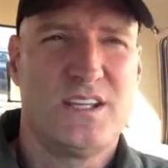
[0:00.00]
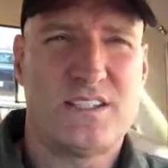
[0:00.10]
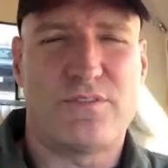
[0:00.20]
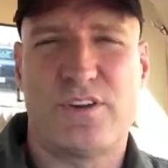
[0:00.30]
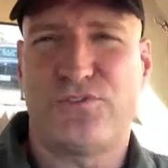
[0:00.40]

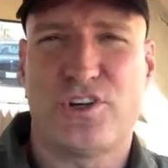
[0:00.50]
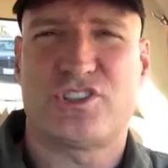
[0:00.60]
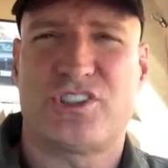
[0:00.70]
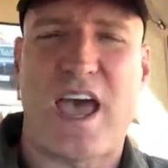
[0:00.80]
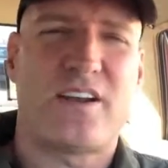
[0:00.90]
It's every
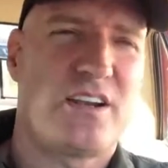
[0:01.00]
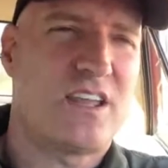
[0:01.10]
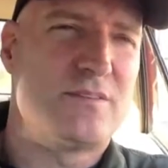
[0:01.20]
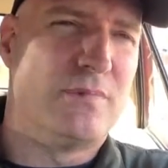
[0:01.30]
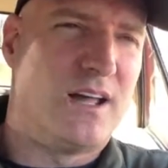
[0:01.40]
first
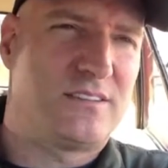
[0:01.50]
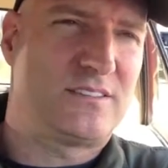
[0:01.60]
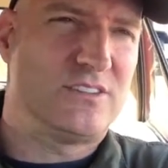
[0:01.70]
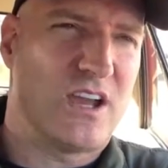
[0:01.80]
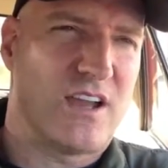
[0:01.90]
Saturday of the
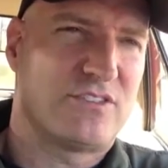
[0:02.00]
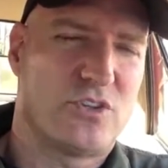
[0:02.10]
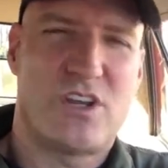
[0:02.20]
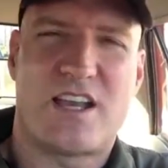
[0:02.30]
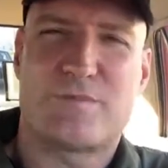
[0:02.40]
month. I've
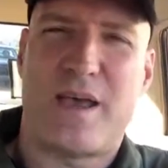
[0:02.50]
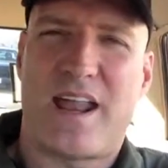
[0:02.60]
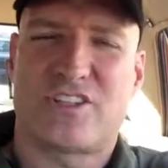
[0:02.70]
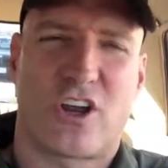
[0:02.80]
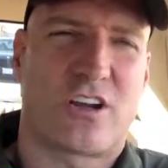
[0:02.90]
told you guys
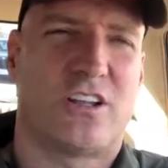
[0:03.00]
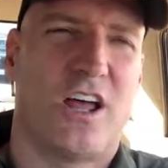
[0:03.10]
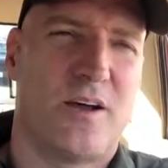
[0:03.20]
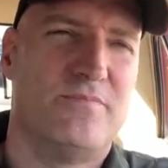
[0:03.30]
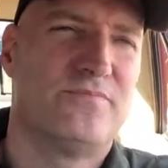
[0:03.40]
about it. It's our
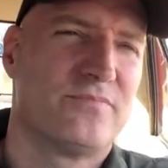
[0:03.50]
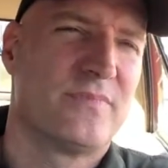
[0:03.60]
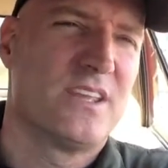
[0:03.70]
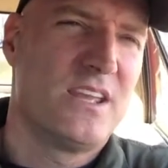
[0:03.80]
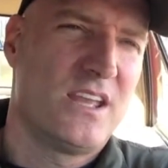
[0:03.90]
club.
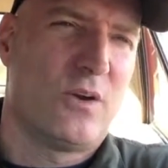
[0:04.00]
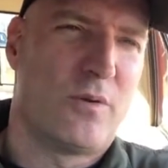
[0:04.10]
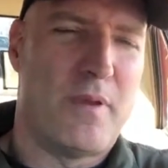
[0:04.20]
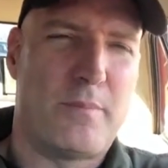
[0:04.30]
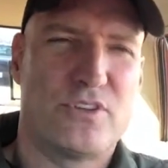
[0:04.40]

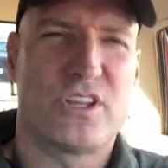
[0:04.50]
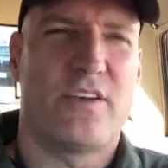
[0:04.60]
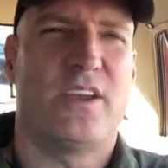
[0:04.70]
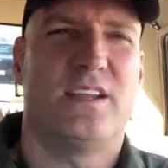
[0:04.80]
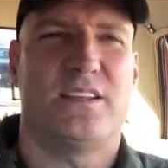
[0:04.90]
We're members
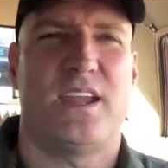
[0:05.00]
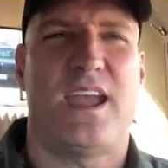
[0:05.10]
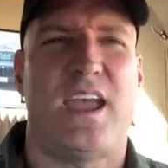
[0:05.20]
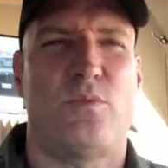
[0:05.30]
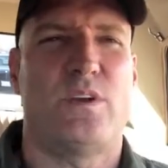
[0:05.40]
of it,
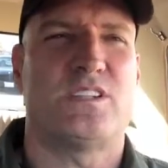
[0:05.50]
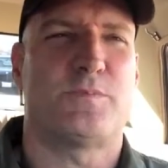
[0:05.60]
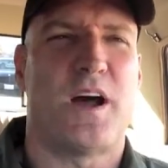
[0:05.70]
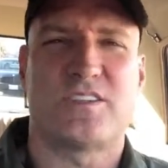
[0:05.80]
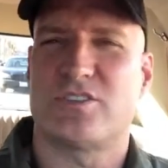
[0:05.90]
and we
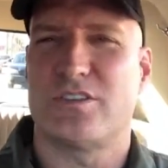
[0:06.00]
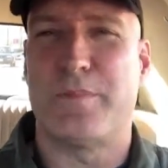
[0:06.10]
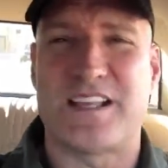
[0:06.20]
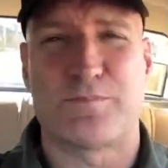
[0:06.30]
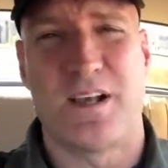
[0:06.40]
sponsor
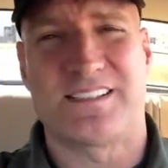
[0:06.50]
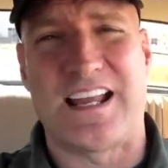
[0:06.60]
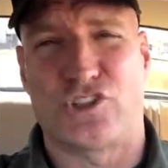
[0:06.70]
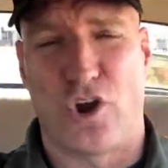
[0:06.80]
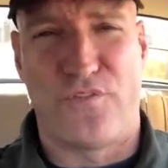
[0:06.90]
the Best
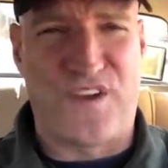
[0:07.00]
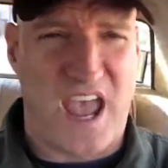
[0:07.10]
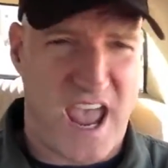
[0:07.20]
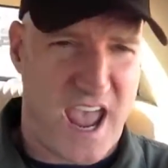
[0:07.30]
Mustang Trophy.